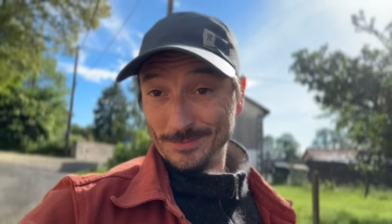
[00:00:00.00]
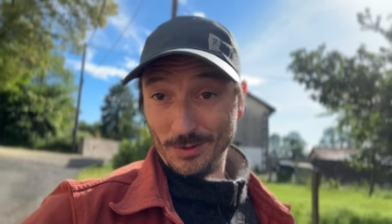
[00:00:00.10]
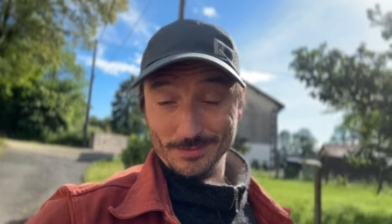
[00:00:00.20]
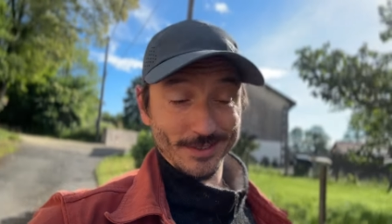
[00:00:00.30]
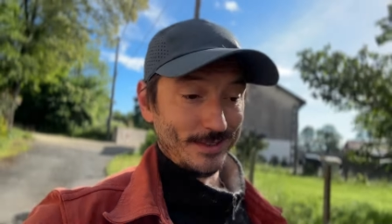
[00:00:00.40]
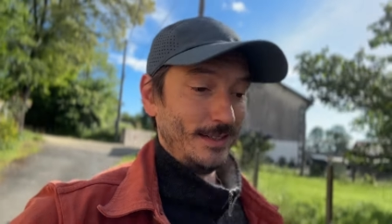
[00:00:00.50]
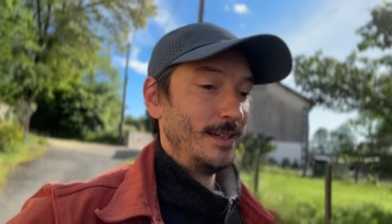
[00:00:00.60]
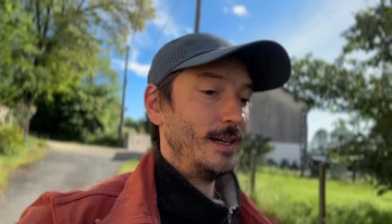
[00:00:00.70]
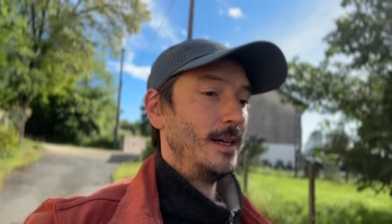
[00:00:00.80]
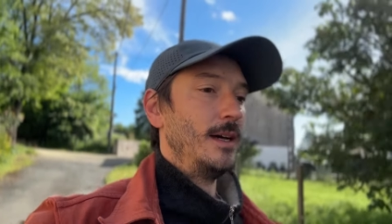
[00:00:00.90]
obviously.
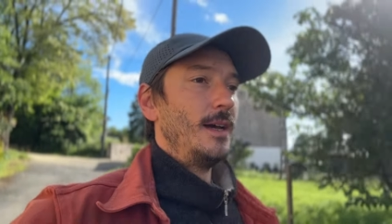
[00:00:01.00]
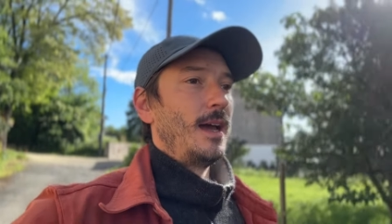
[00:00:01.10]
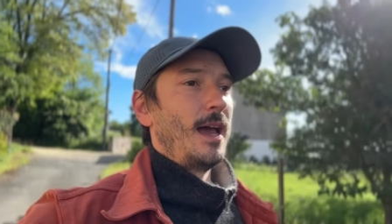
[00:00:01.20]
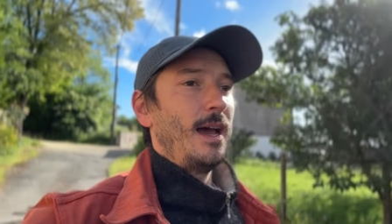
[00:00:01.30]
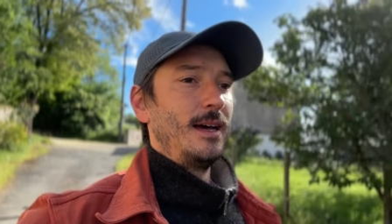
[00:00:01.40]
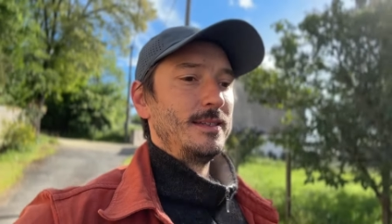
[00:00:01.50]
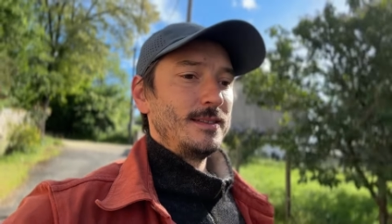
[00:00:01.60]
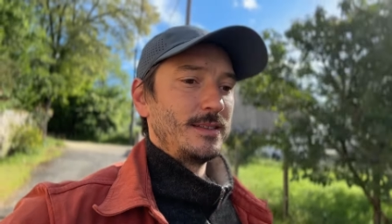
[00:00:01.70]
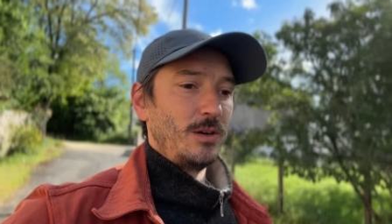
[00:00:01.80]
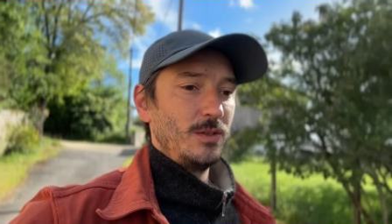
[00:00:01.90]

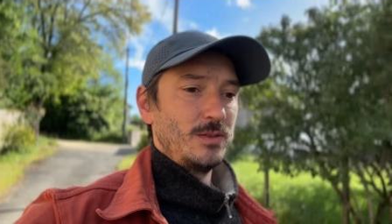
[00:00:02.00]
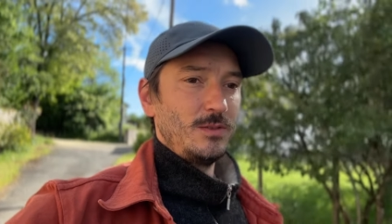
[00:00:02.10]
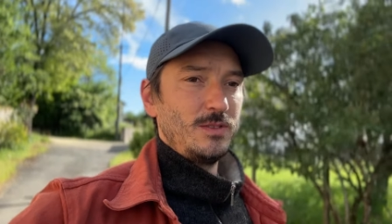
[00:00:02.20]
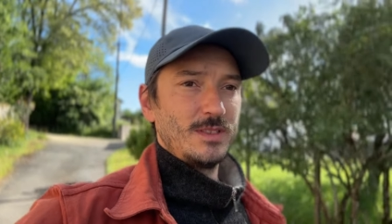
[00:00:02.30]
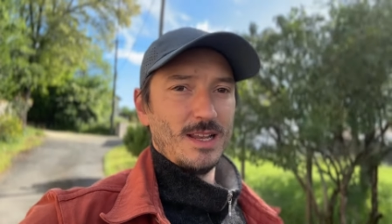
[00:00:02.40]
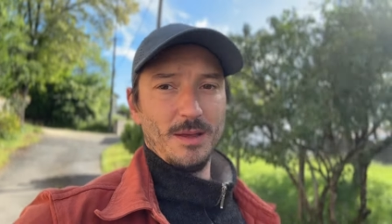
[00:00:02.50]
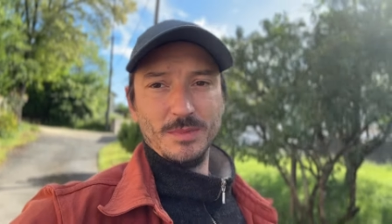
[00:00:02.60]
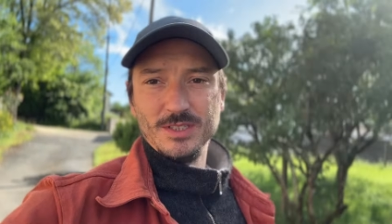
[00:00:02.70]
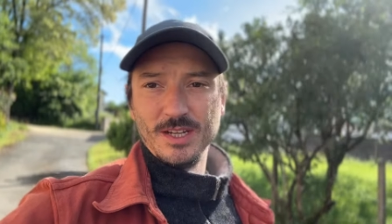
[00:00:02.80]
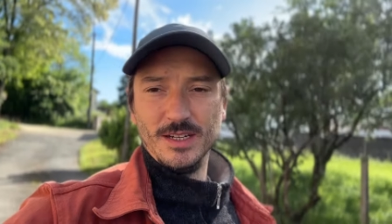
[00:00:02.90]
And also just
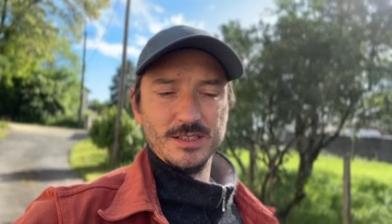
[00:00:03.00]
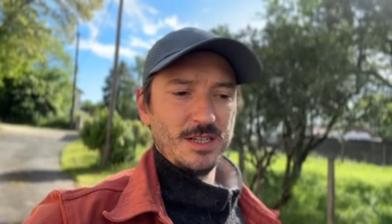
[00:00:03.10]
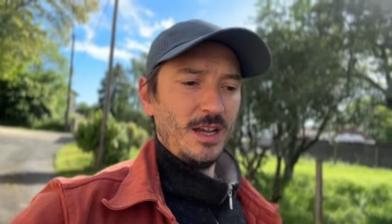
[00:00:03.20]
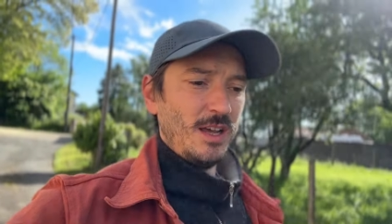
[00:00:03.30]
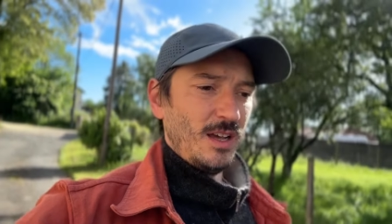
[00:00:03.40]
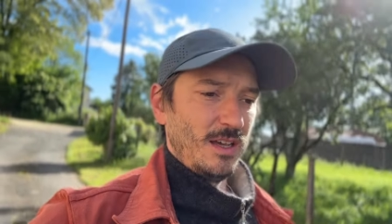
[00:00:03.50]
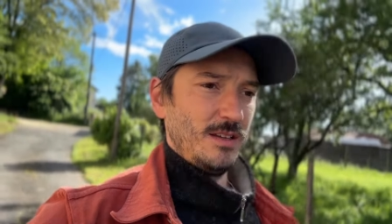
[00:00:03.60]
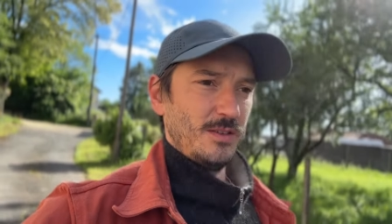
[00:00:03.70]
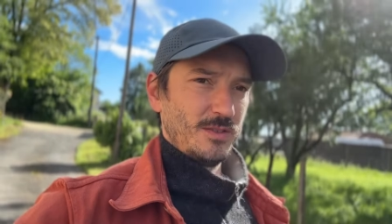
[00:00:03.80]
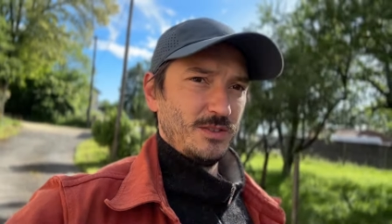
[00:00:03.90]
climate change,
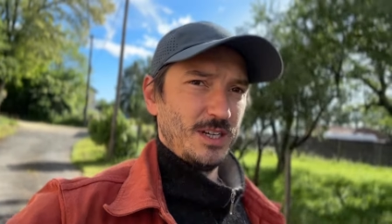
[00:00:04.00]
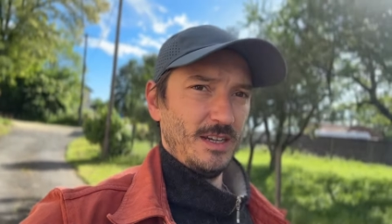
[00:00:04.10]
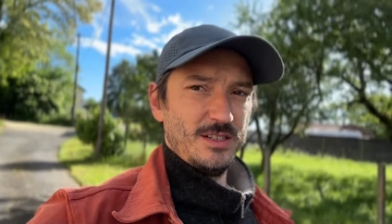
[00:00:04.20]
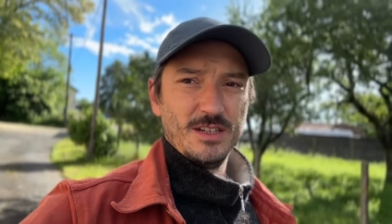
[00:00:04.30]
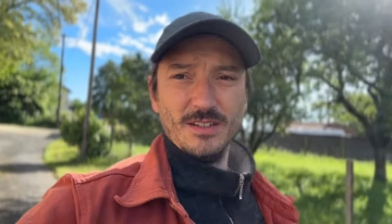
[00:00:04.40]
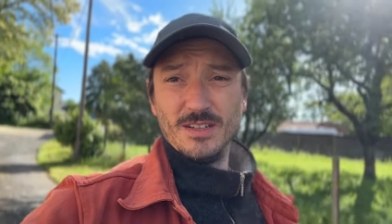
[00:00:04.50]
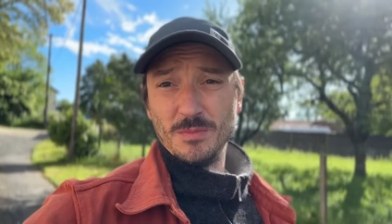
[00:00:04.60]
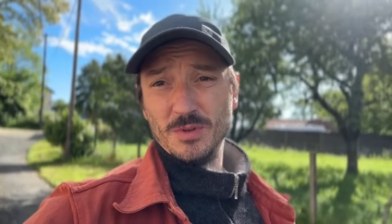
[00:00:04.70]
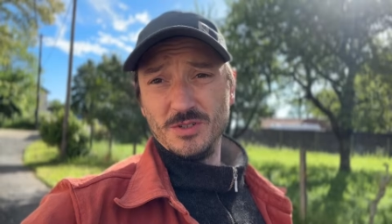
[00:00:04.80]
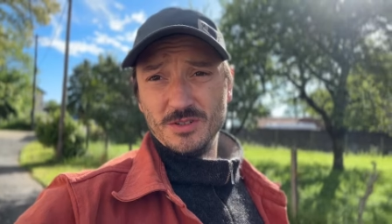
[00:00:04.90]
that's also changing the
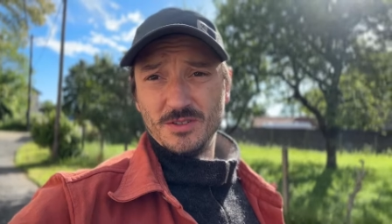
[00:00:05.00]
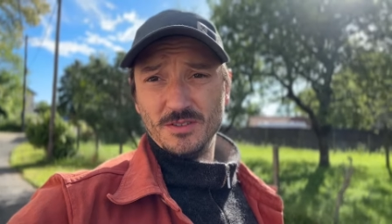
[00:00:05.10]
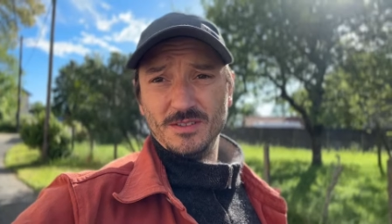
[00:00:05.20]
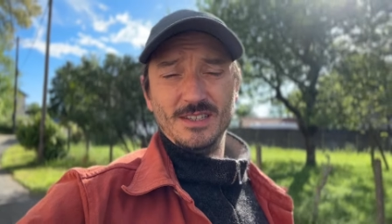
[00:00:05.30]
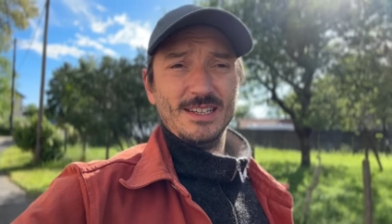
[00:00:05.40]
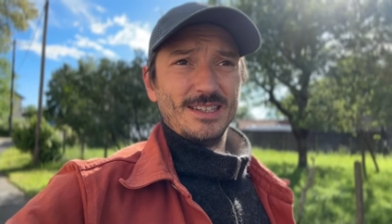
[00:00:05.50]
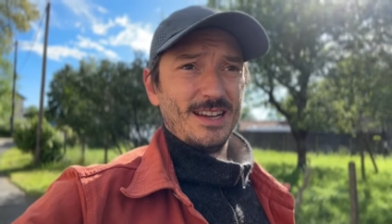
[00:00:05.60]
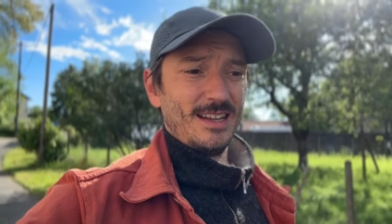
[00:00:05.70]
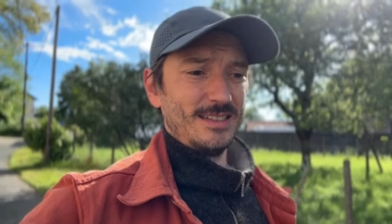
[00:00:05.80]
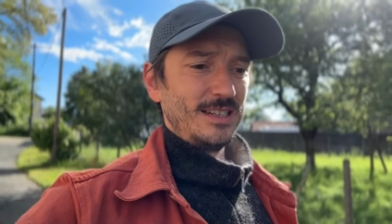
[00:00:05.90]
temperatures of the
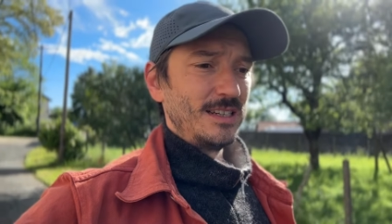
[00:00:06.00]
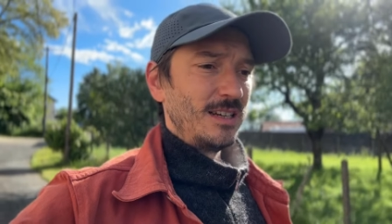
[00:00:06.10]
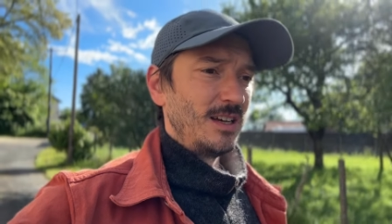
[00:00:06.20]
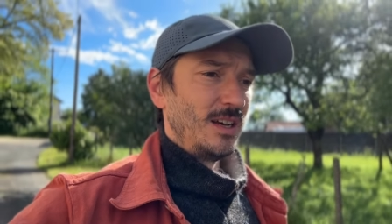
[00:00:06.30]
Atlantic.